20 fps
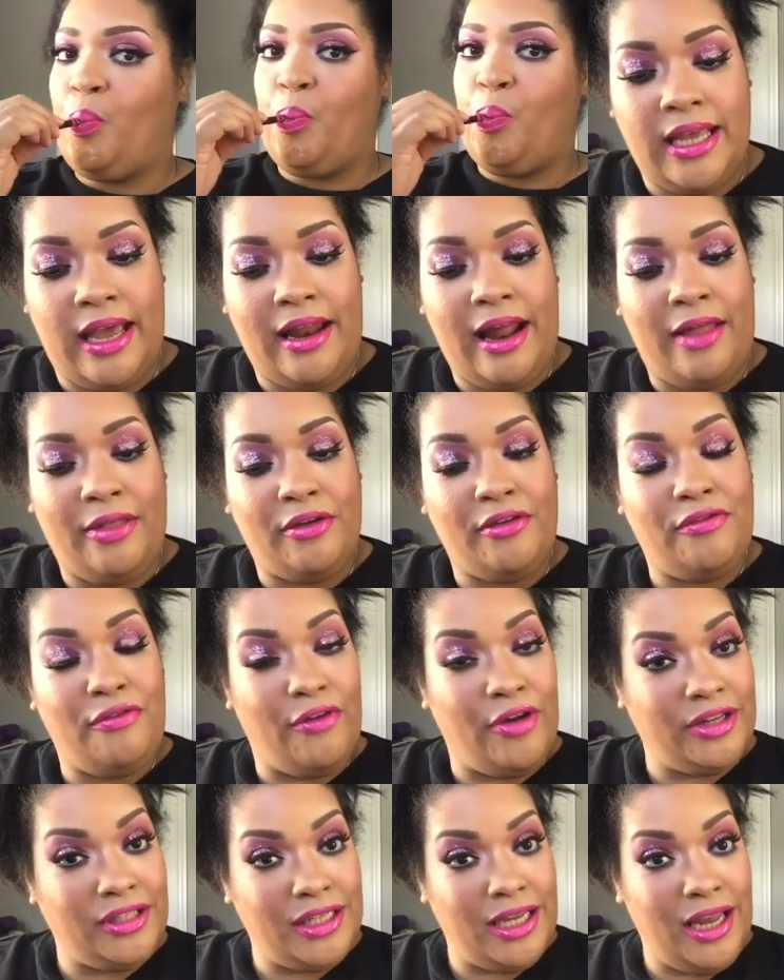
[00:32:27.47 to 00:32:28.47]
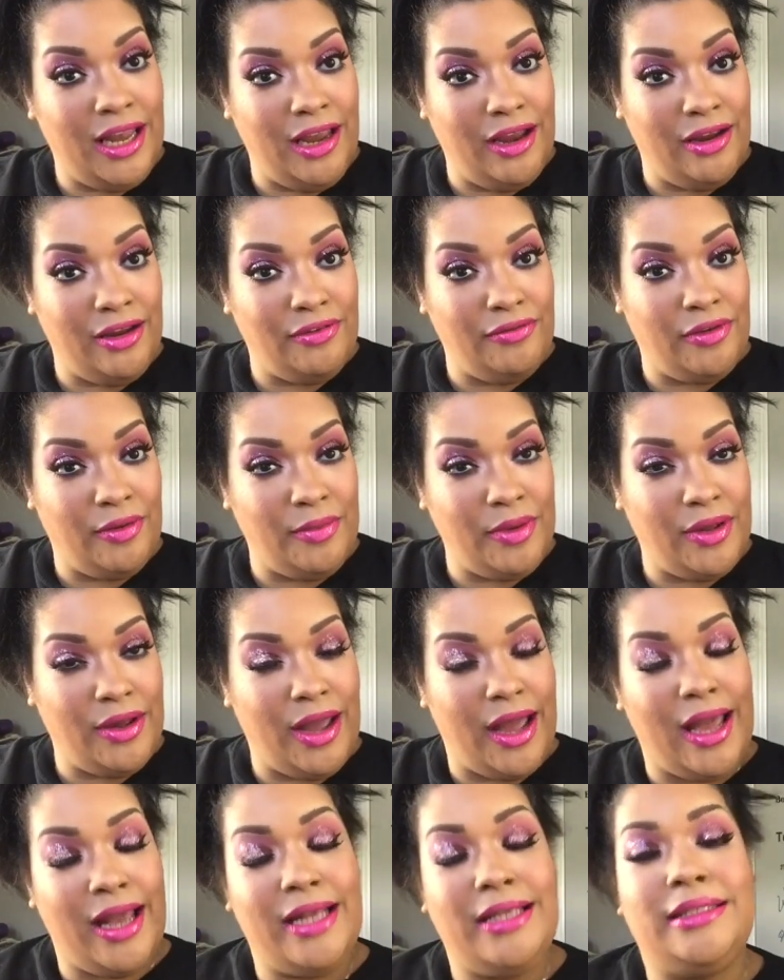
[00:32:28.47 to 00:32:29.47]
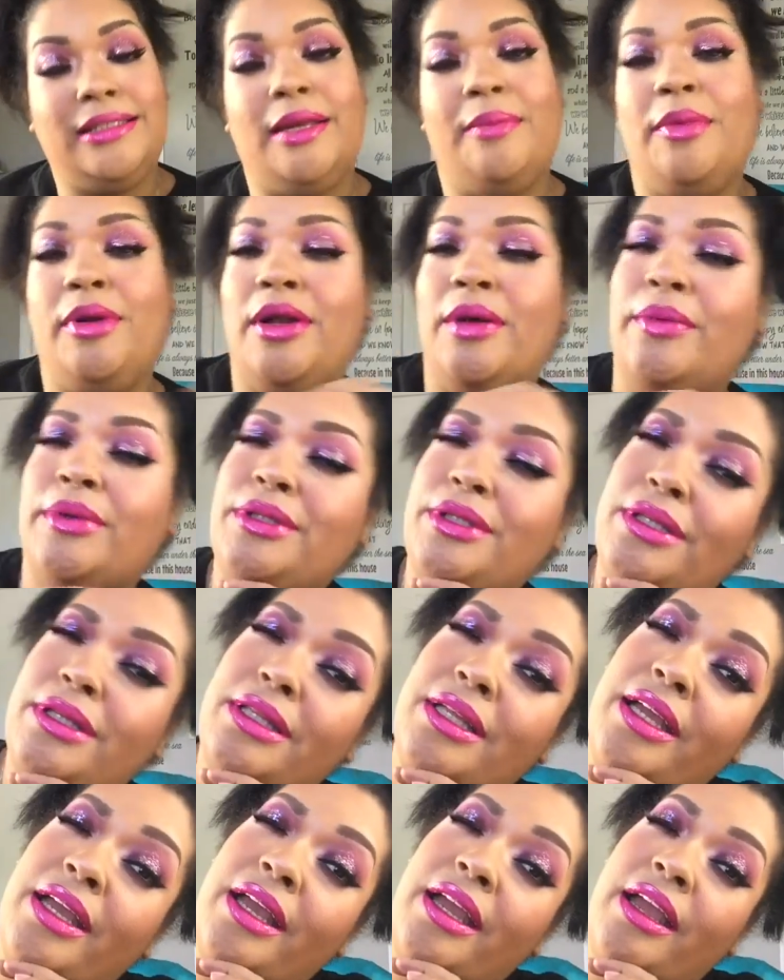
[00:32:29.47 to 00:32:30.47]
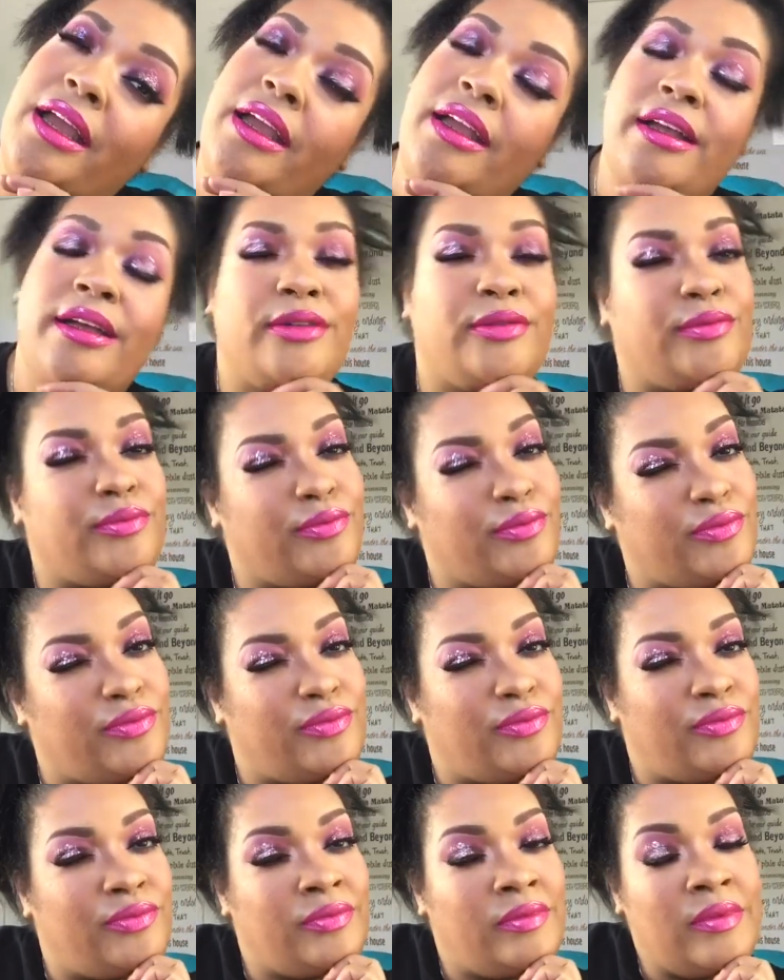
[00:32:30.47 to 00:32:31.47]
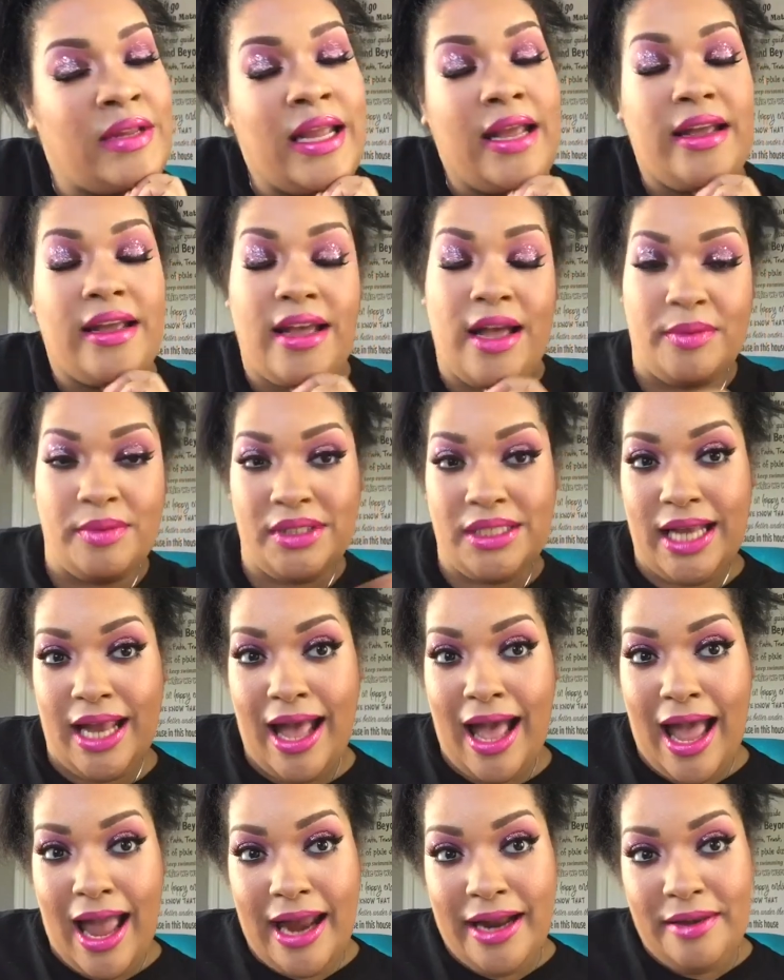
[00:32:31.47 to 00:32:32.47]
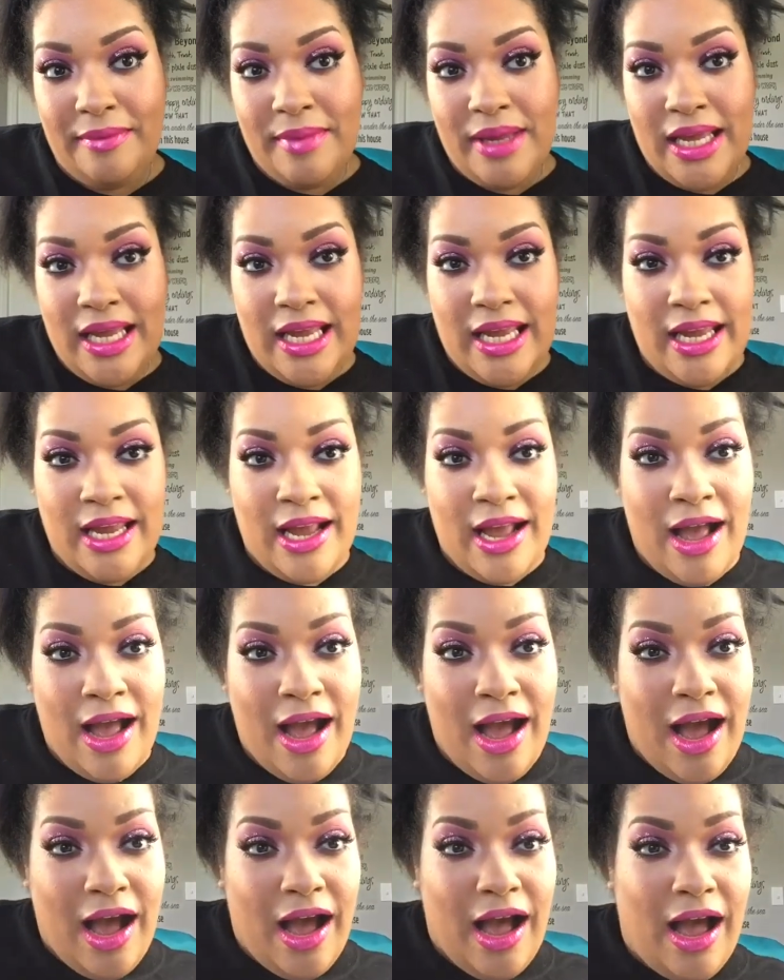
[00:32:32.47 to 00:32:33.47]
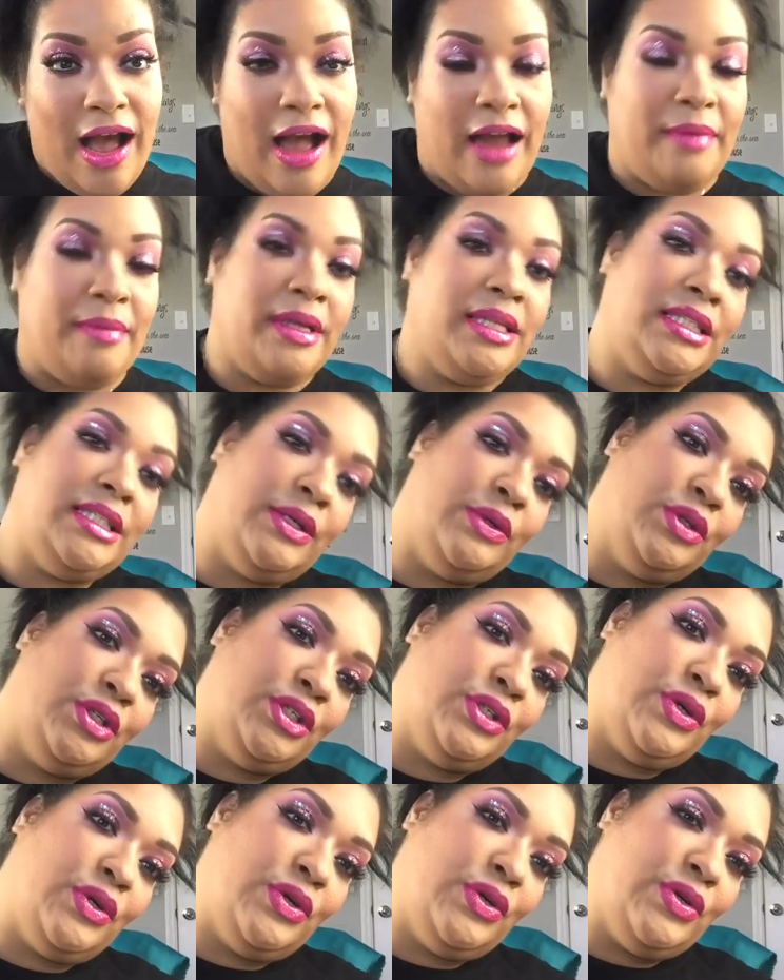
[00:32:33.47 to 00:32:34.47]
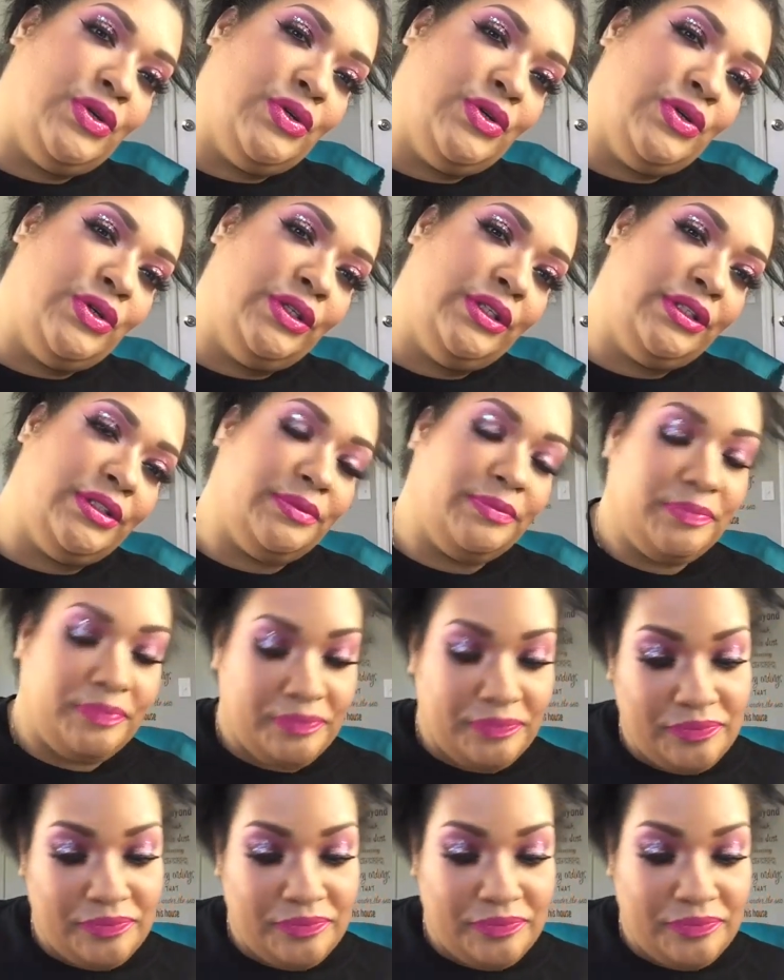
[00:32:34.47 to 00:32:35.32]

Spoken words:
So I look forward to hearing from you guys. Let me know what you think. Come say hi to me on my socials.